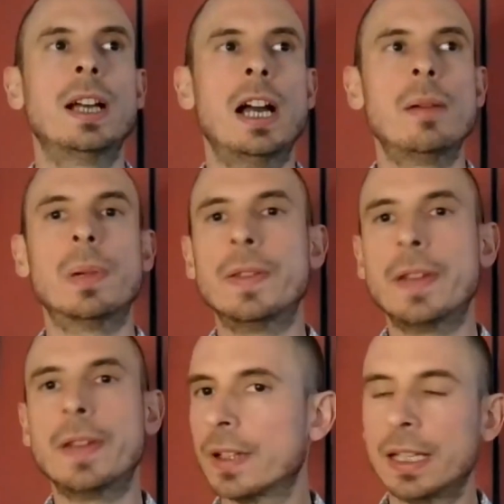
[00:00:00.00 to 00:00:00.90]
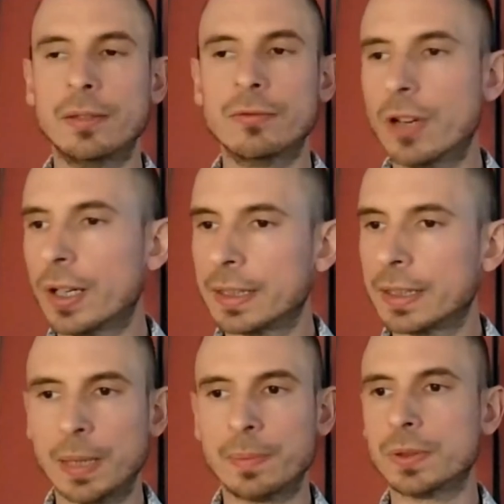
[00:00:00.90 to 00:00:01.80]
But definitely running
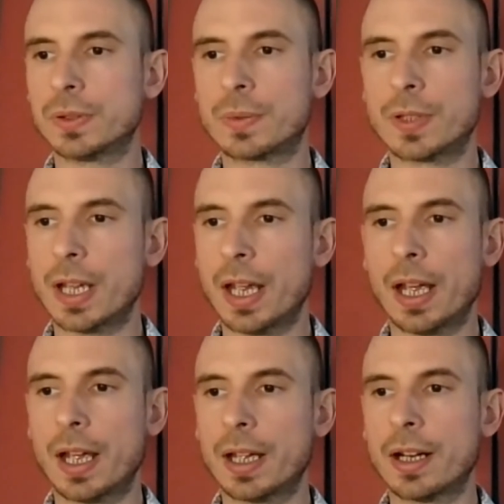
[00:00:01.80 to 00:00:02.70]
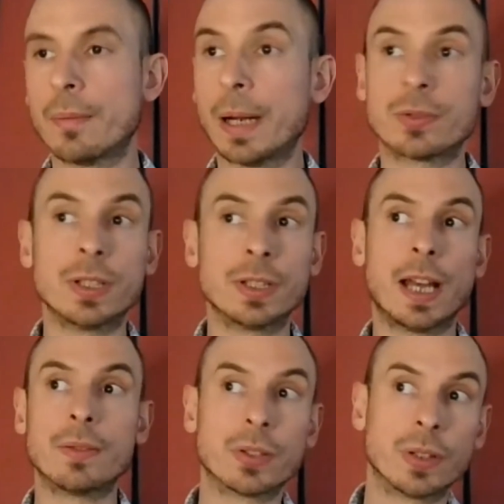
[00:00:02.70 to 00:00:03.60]
people's kind of batteries
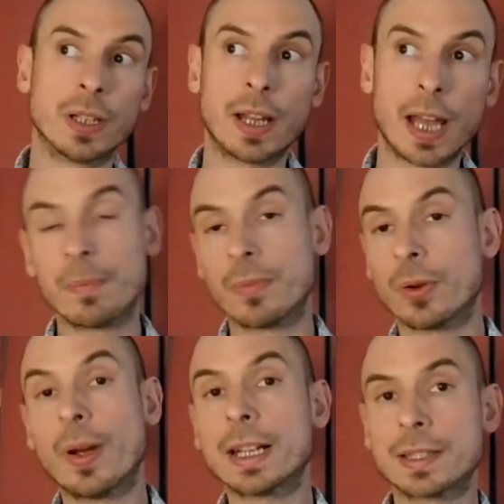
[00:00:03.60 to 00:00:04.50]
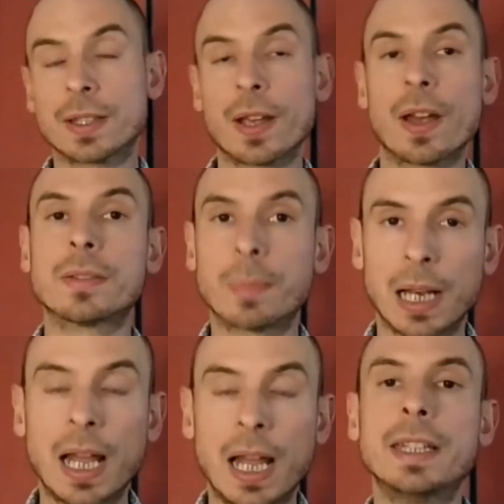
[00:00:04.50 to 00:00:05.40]
down during the day through exercise,
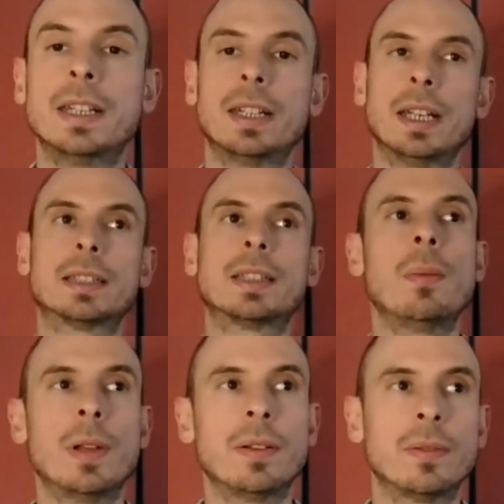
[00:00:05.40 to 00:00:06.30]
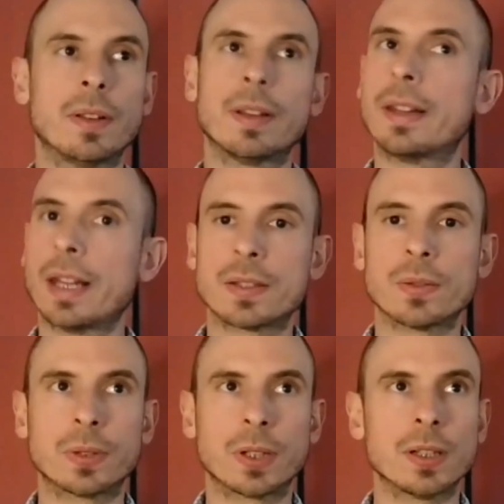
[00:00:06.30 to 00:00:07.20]
play, excitement, that's
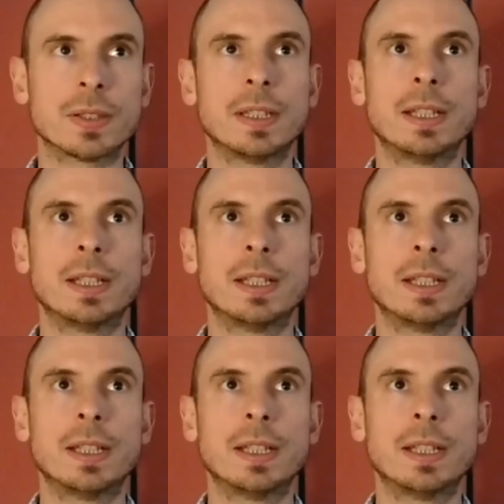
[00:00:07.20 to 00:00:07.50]
all good.